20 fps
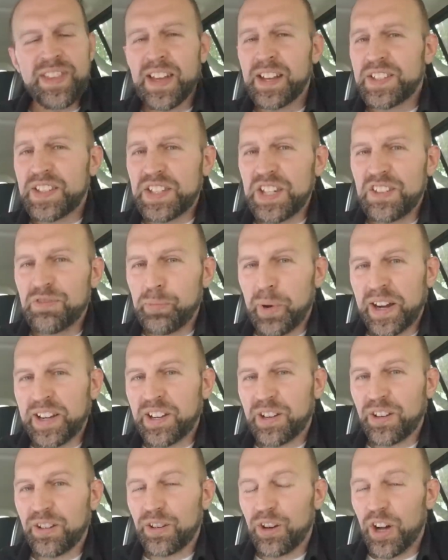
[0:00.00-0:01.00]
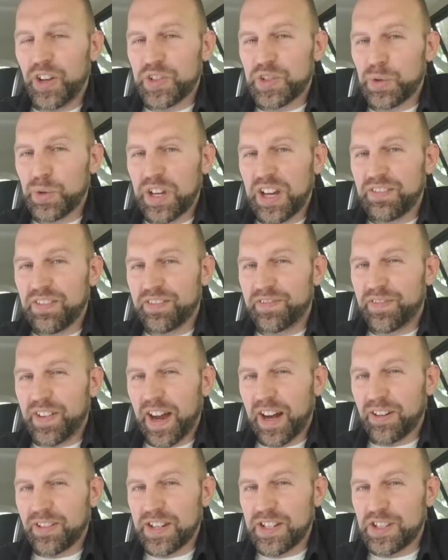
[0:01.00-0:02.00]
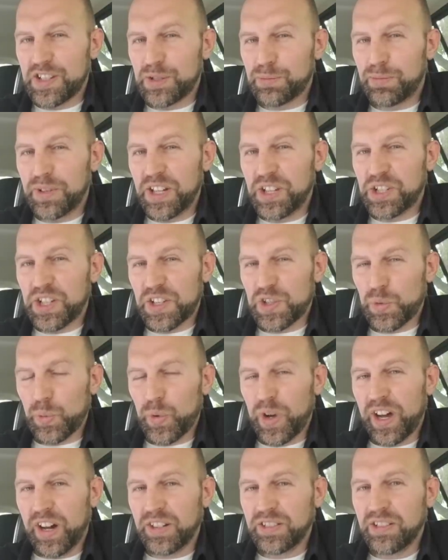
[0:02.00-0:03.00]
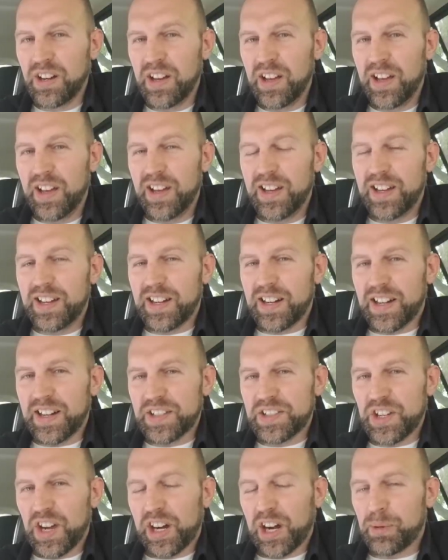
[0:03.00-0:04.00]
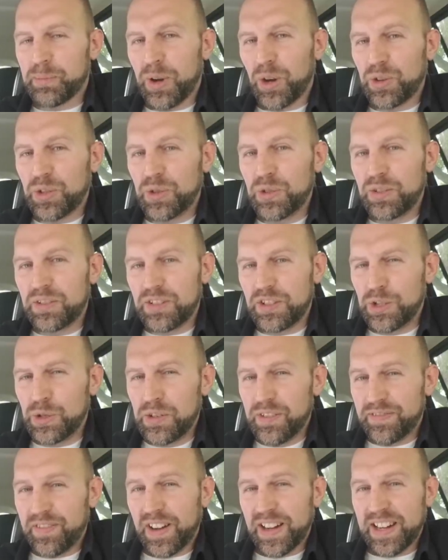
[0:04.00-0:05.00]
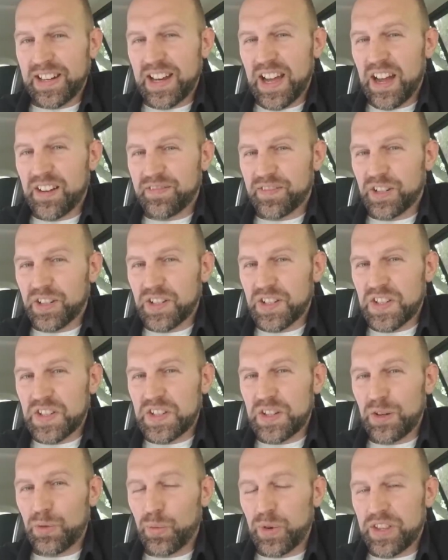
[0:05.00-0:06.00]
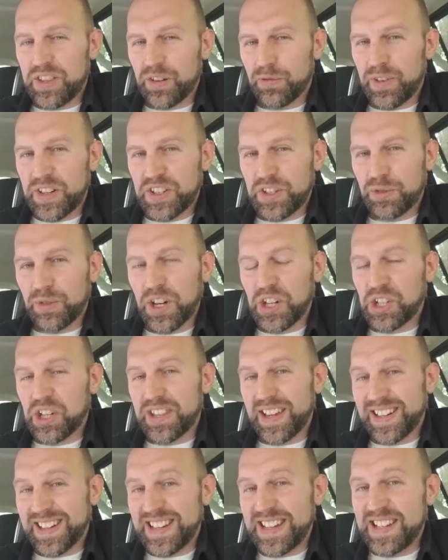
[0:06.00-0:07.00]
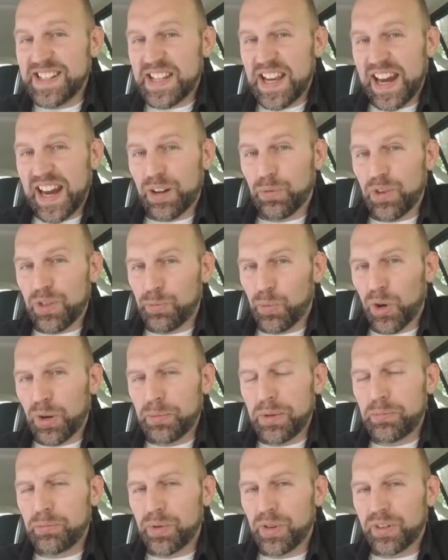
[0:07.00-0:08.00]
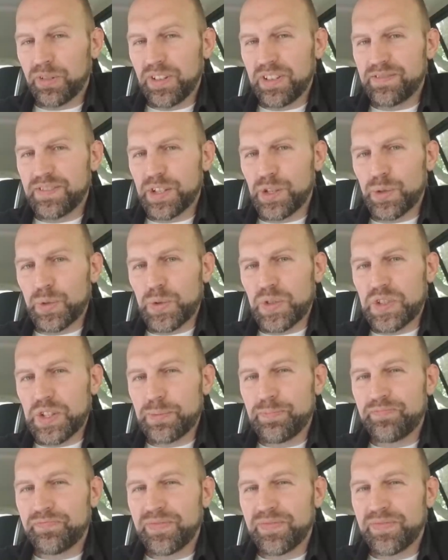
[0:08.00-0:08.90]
Steve Pynakker also gave a fiery speech as well, uh, talking about uni- unifying efforts with the restoration that he's had with Mormon book reviews.